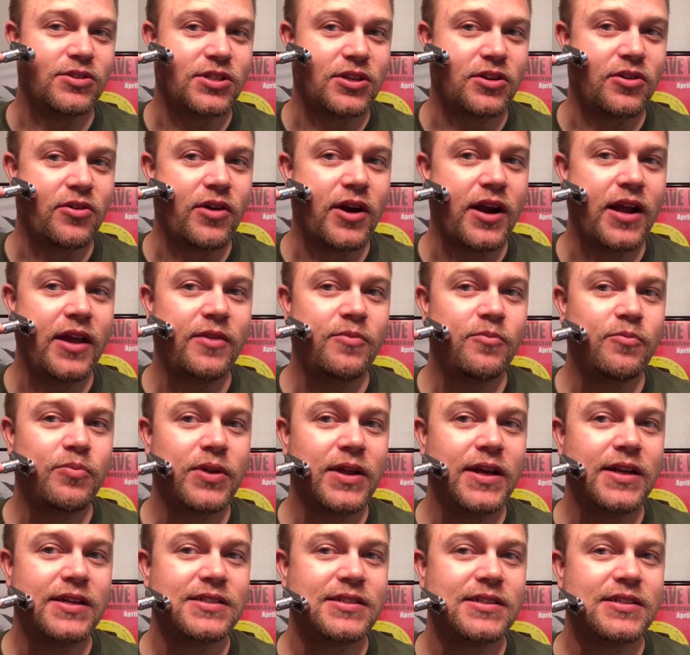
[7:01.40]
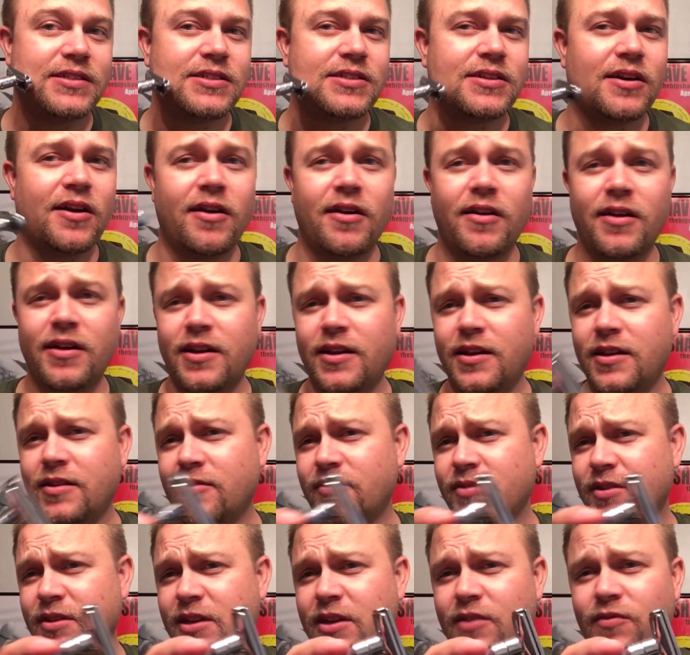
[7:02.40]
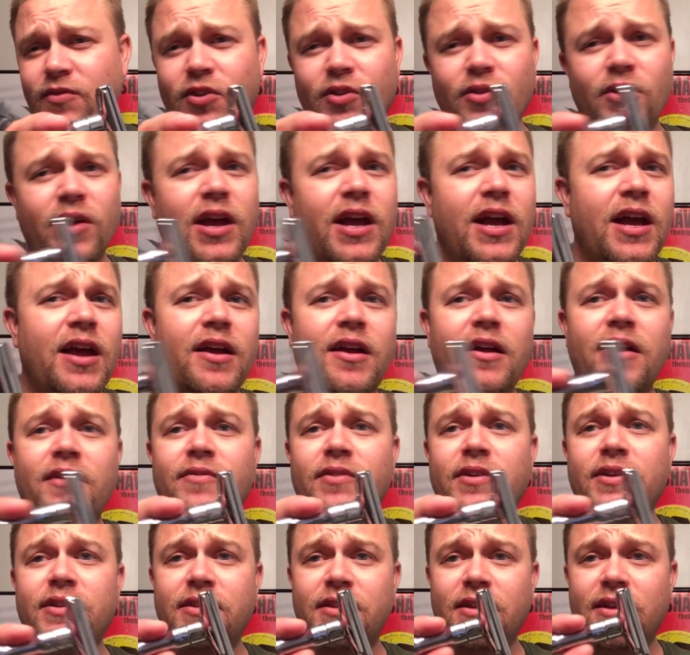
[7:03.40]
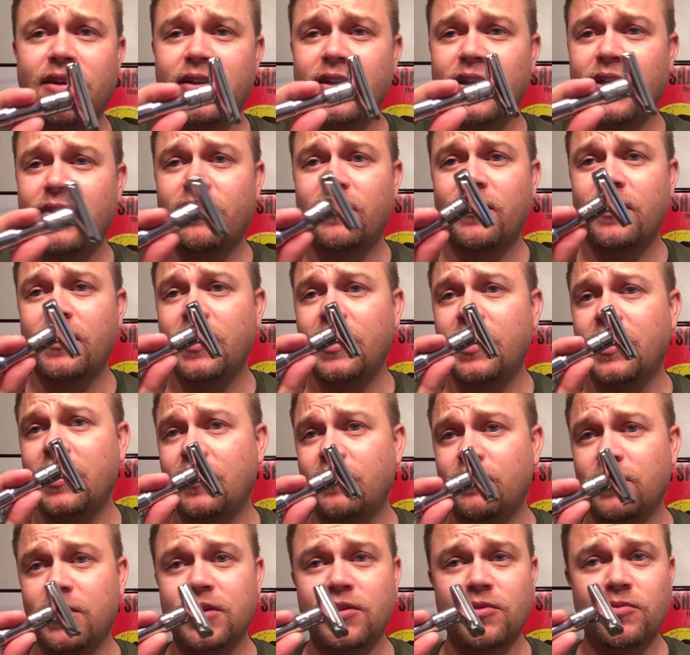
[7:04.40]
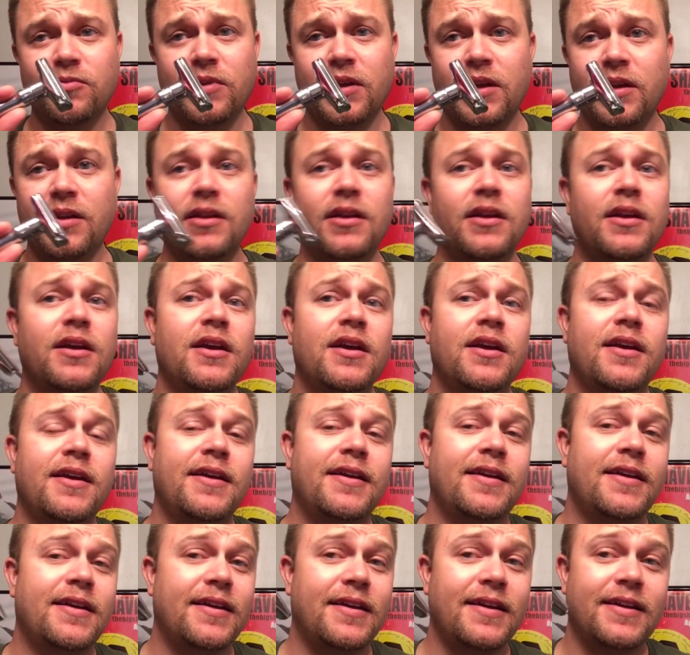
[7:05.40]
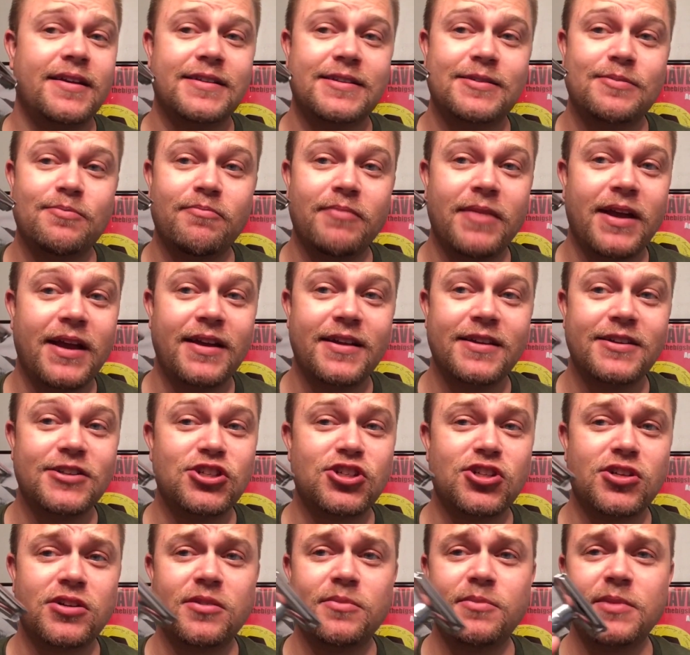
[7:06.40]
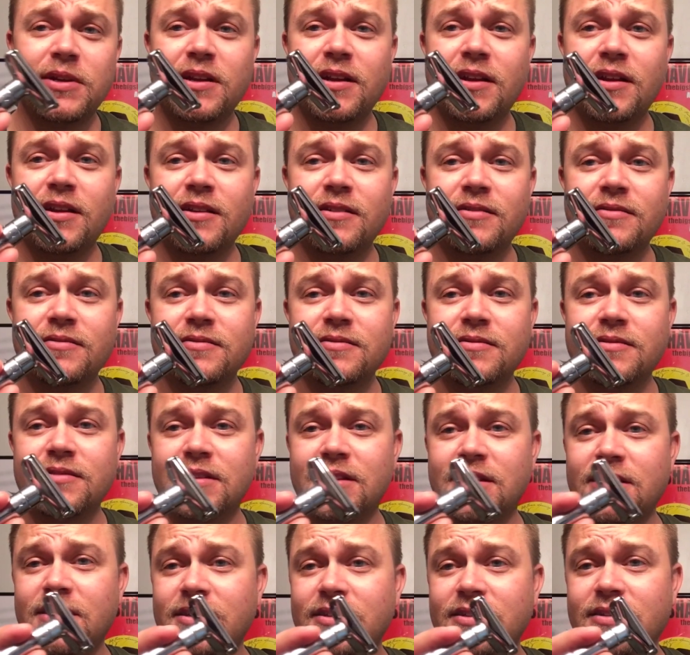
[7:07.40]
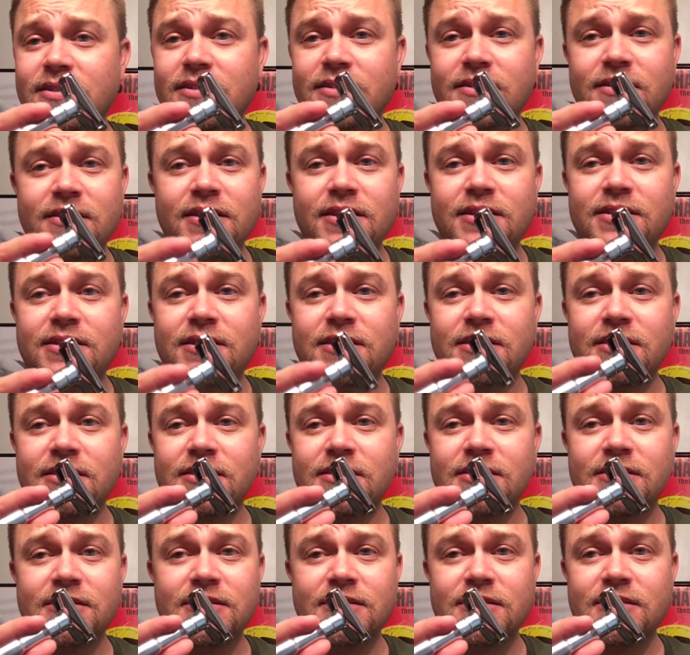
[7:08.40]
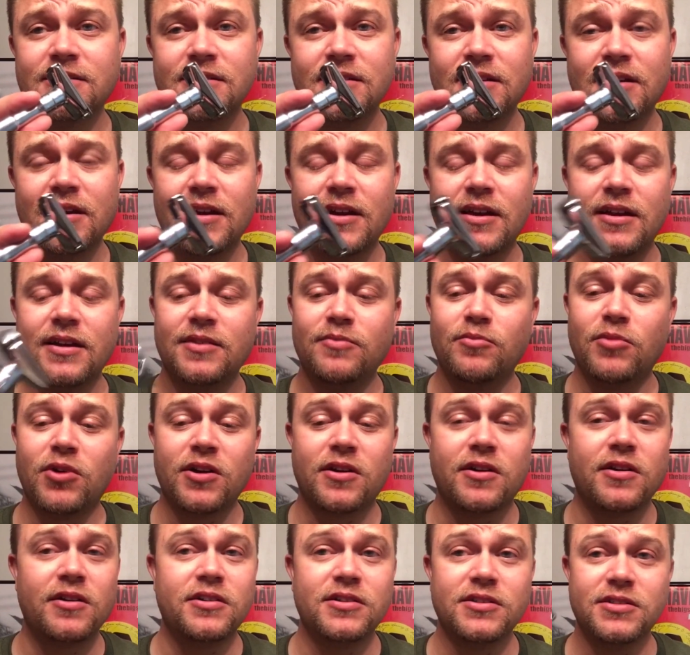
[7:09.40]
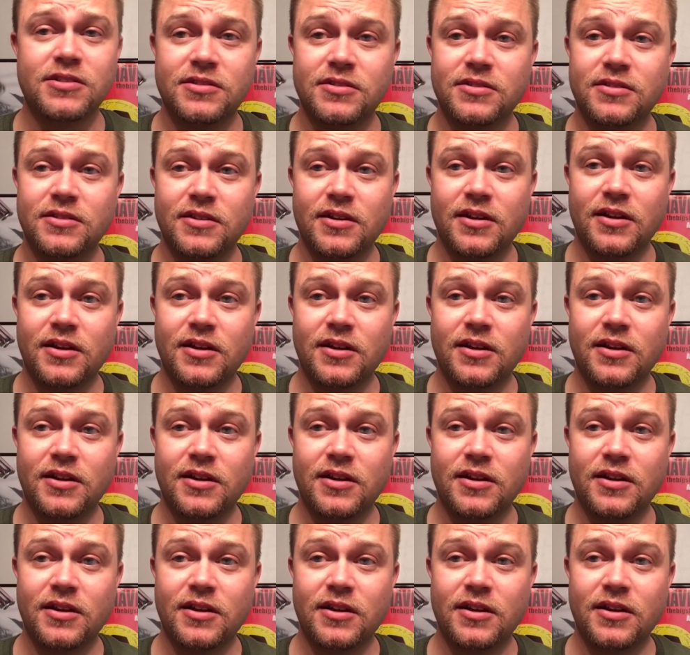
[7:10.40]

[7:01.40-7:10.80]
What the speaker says: it's a great place to start, and it will give you everything you ever need in between. It's made in Germany. This is Merkur's